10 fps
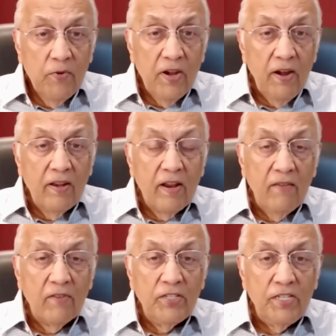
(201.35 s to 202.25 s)
We read
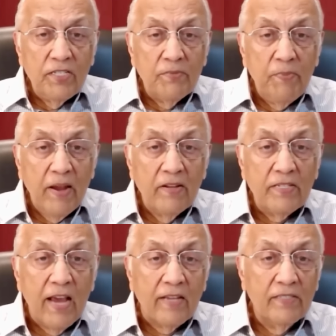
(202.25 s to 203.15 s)
that even Jesus paid
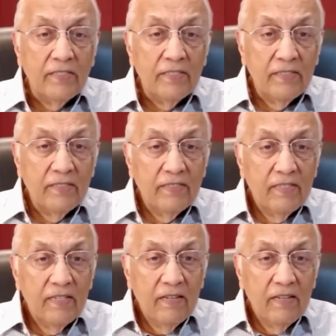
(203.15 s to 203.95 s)
his taxes